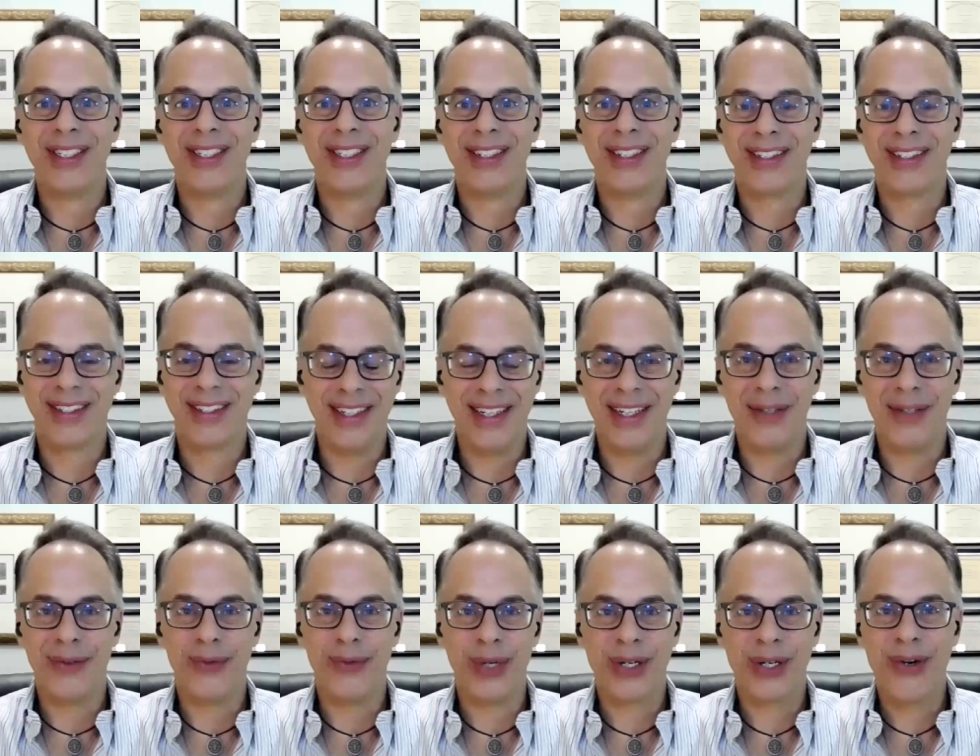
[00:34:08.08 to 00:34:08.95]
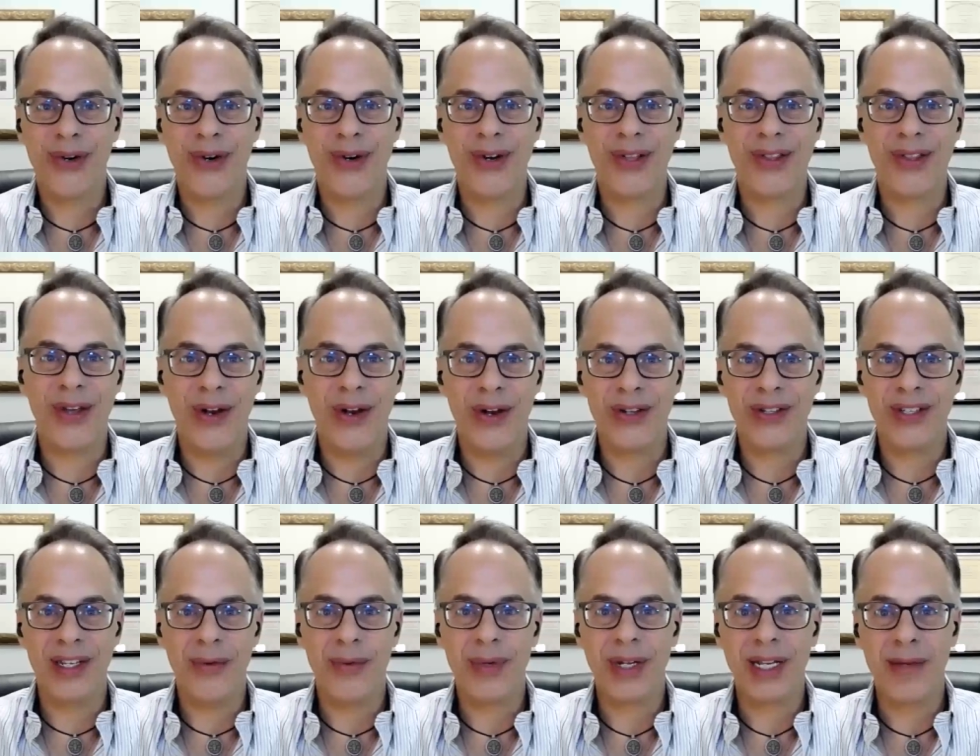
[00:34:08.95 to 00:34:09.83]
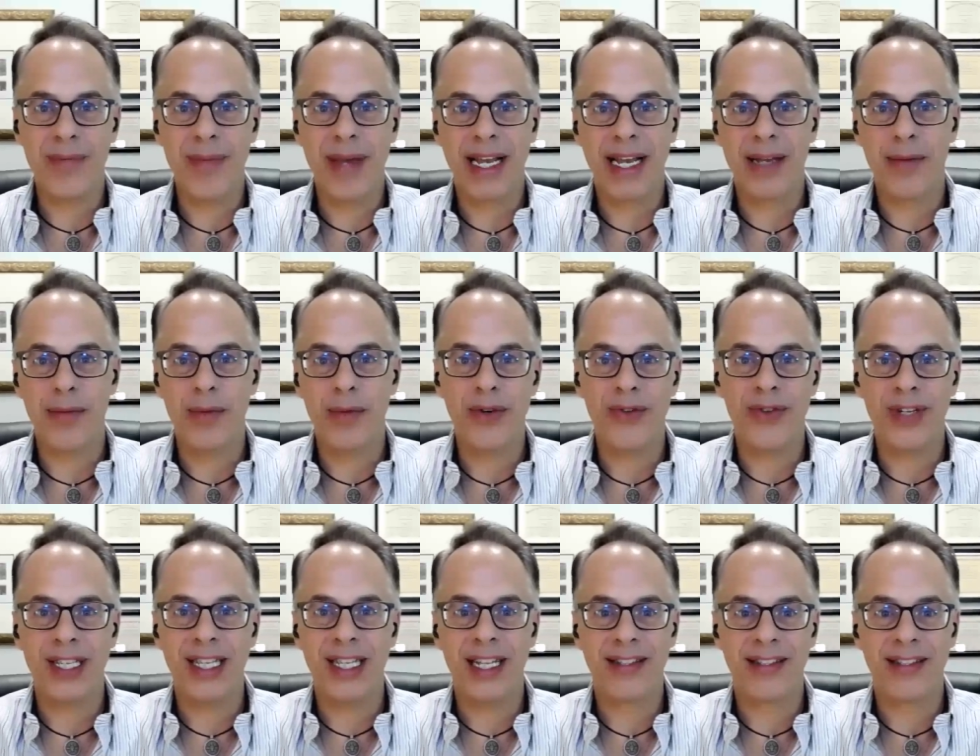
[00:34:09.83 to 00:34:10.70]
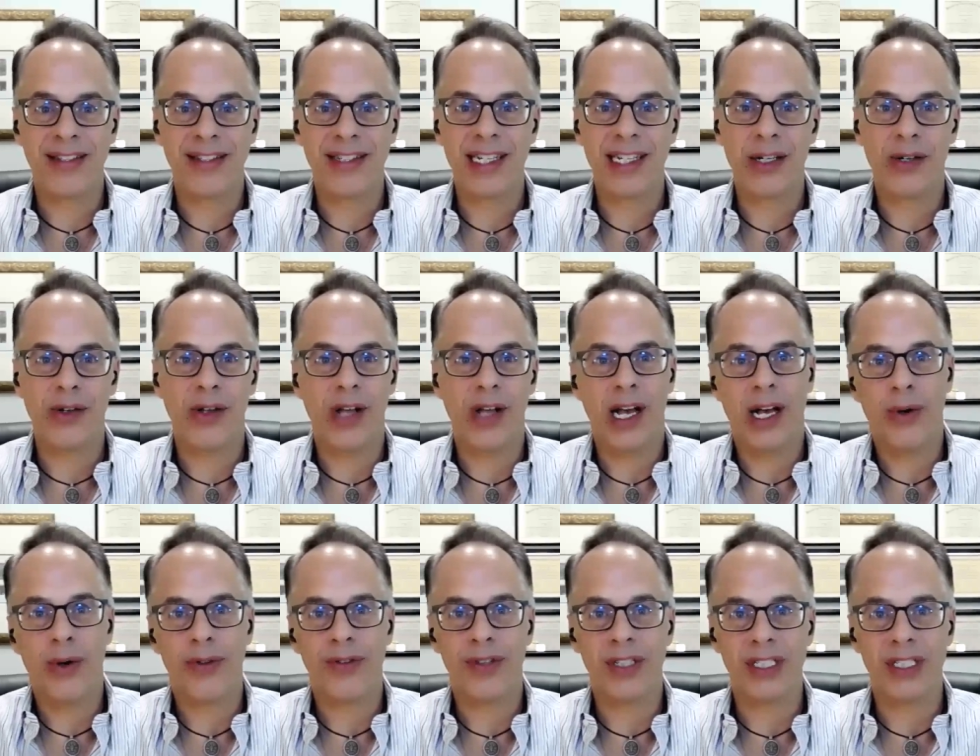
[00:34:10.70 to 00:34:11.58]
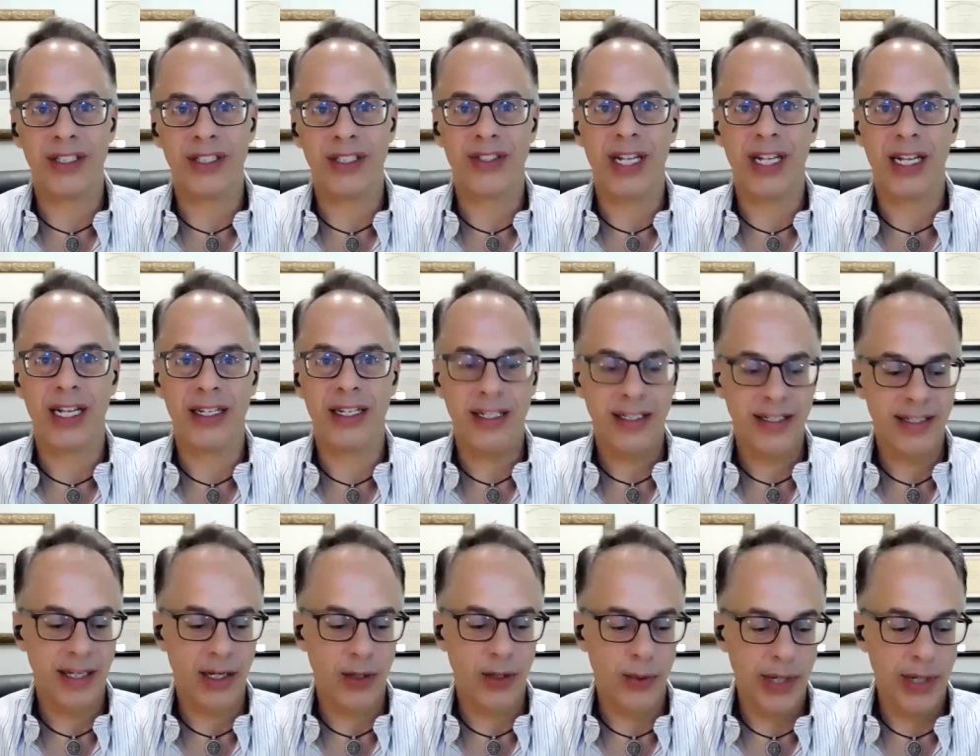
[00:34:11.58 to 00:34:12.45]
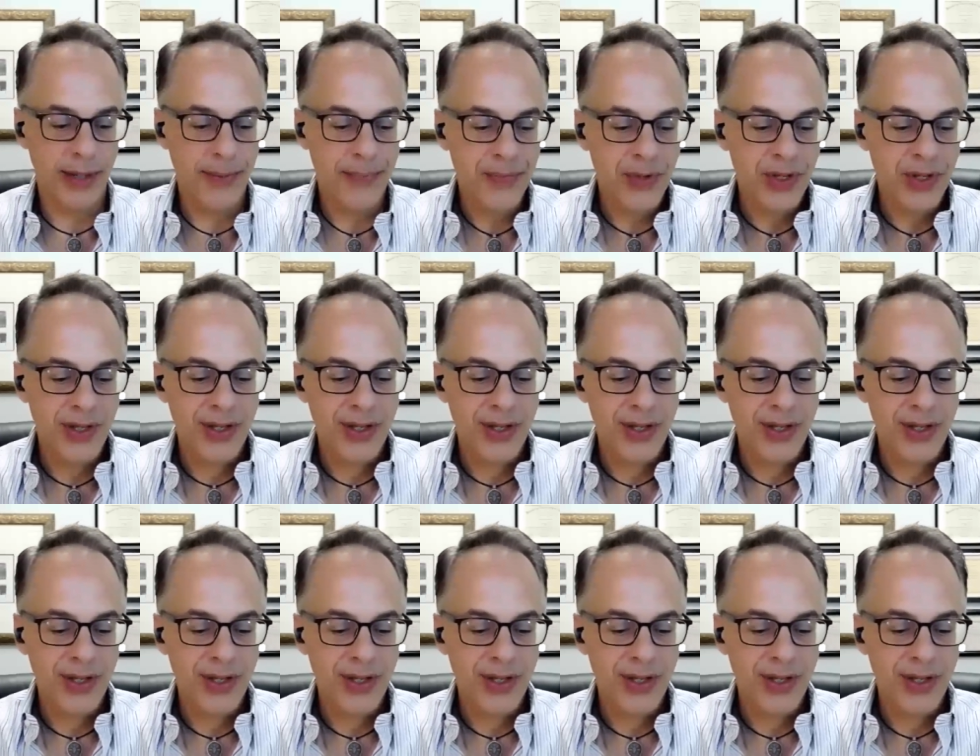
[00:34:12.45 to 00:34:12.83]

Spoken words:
just record those and we can make a movie, and that's the sequel. However, it's just not going to sell well.